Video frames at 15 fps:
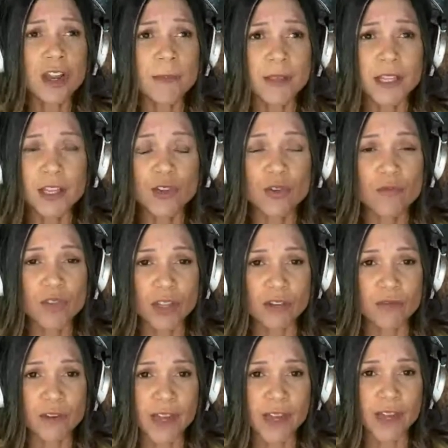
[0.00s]
when you start talking
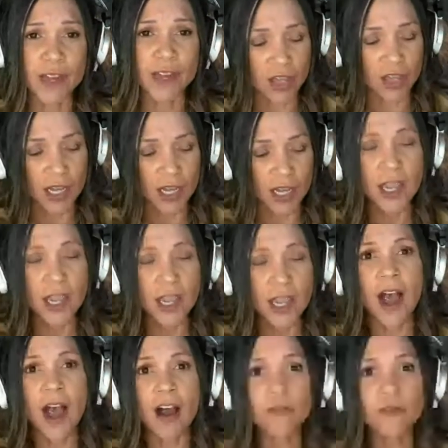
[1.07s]
about the issue of
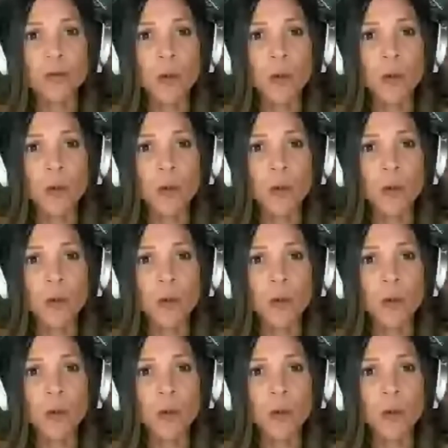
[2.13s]
gentrification,